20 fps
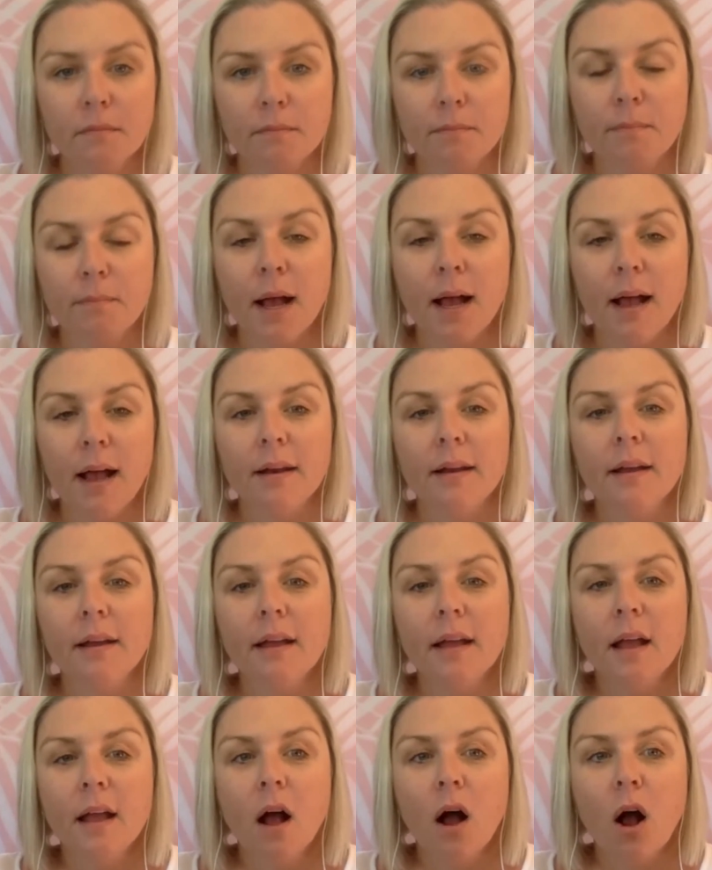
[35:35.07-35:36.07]
But
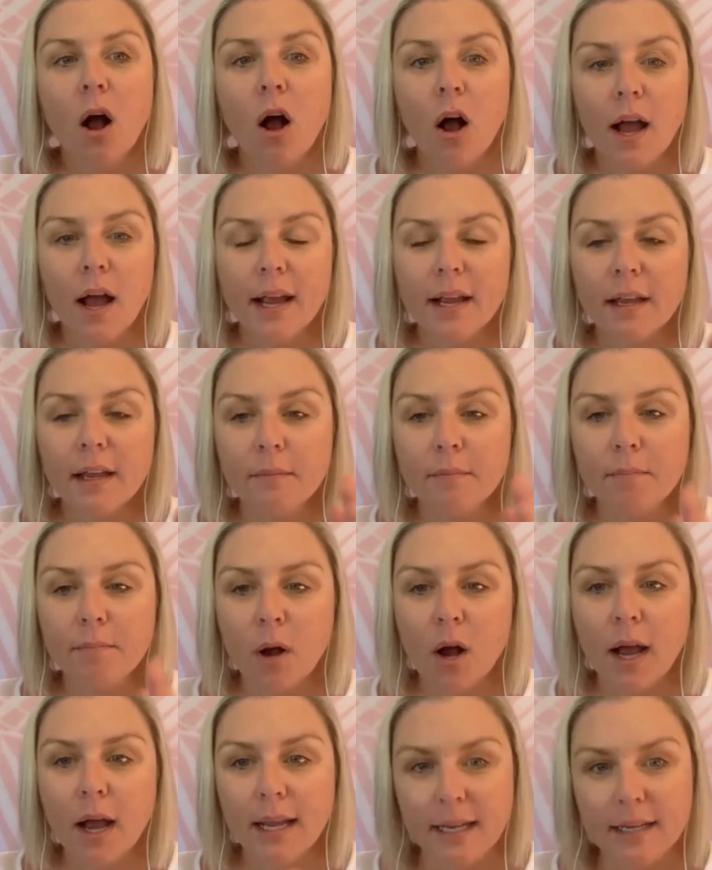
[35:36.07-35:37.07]
I can
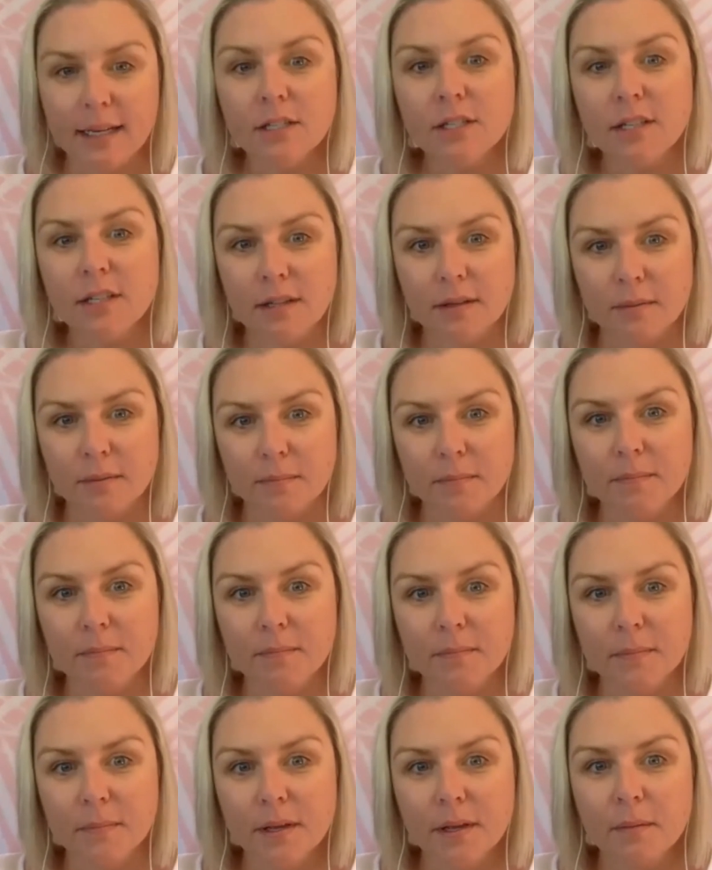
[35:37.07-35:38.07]
buy into them
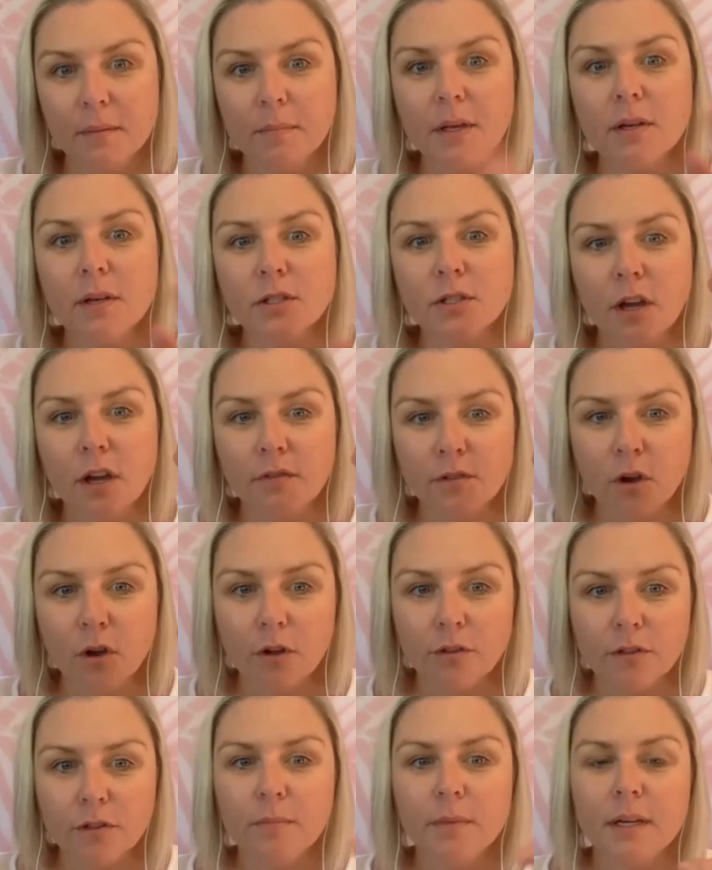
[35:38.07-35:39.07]
because I've
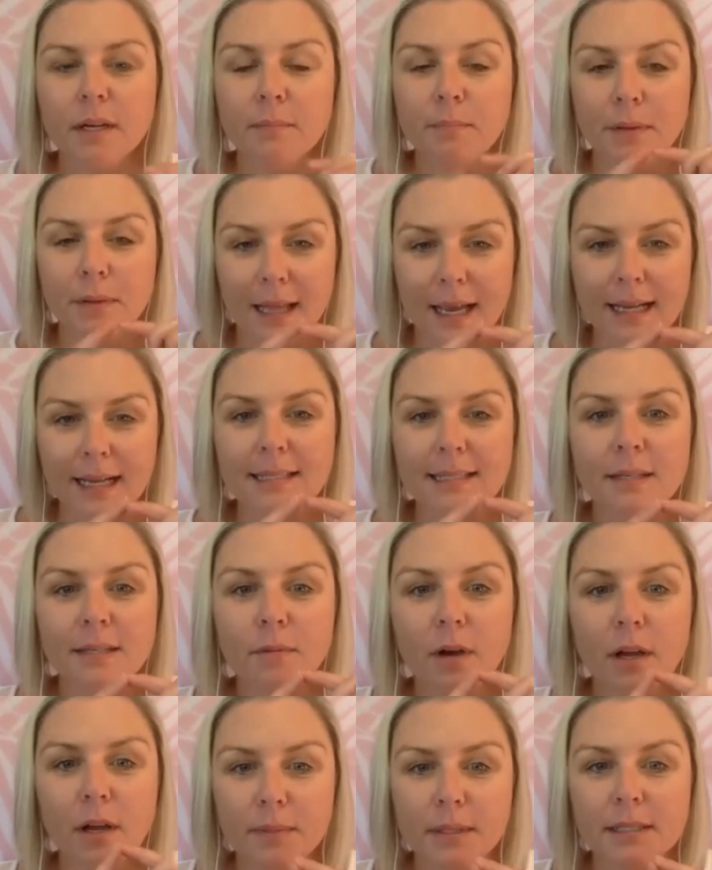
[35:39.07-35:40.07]
got them in a place in
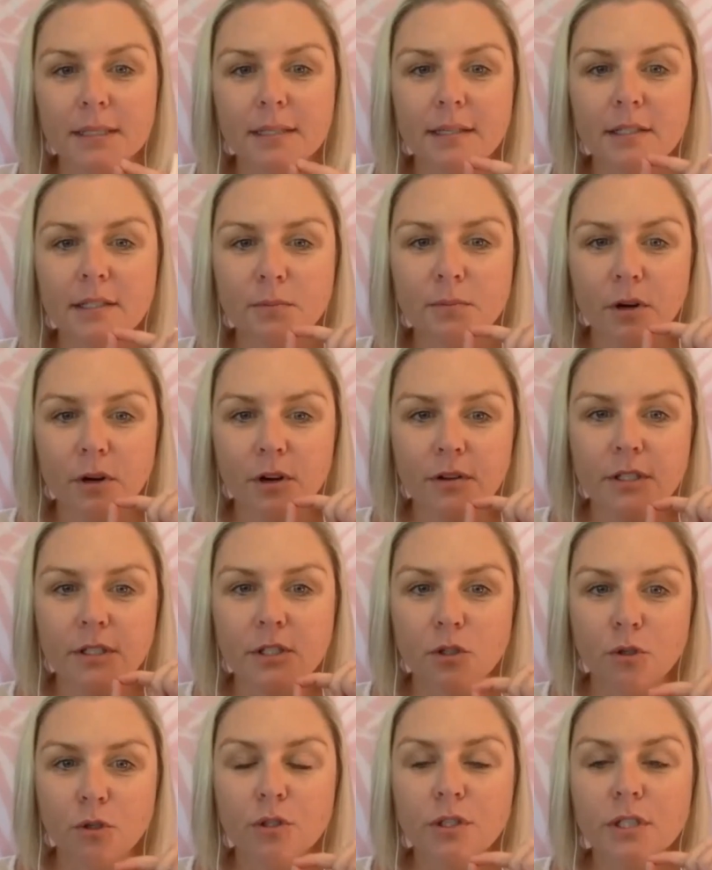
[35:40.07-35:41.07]
my business where it
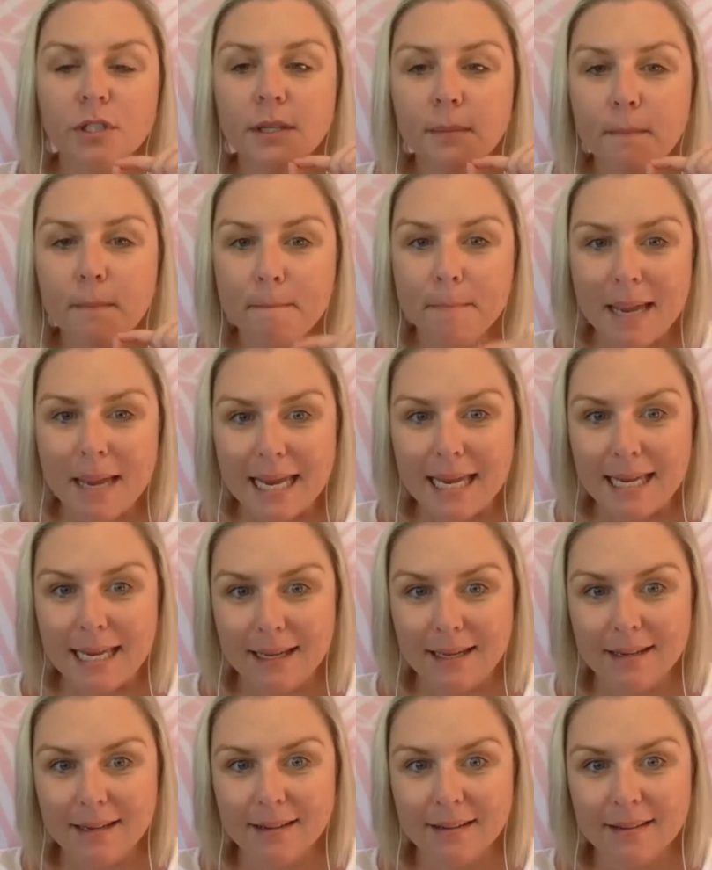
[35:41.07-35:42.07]
suits me.